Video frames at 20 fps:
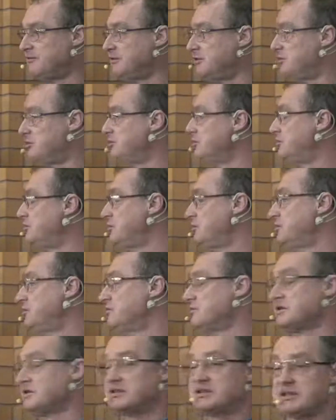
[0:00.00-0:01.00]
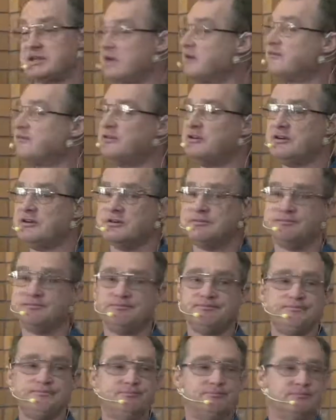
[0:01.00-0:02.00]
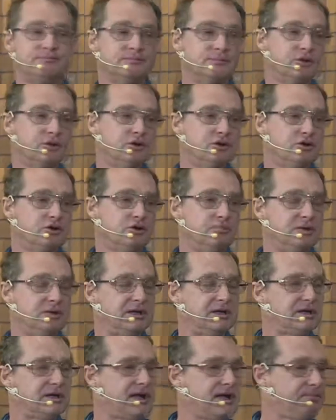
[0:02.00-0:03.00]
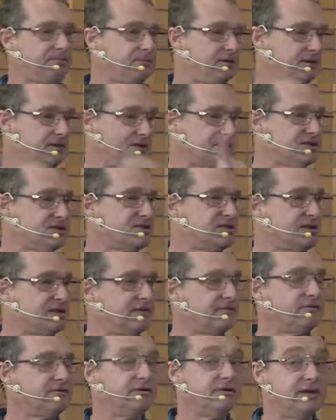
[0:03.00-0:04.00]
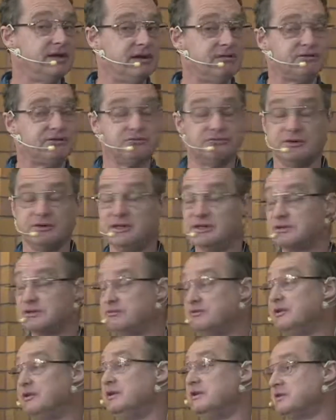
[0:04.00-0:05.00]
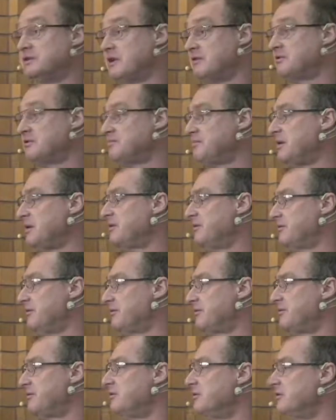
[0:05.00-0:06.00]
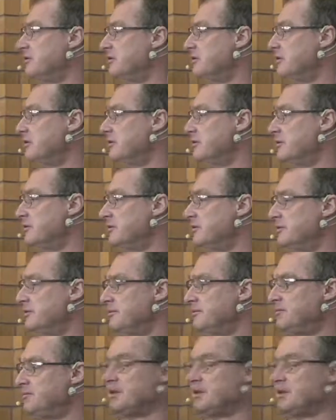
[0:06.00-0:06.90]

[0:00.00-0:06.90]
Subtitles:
good Jew was a son of God. Could be capital S Son of God. Now, as we as readers know, it's both. But the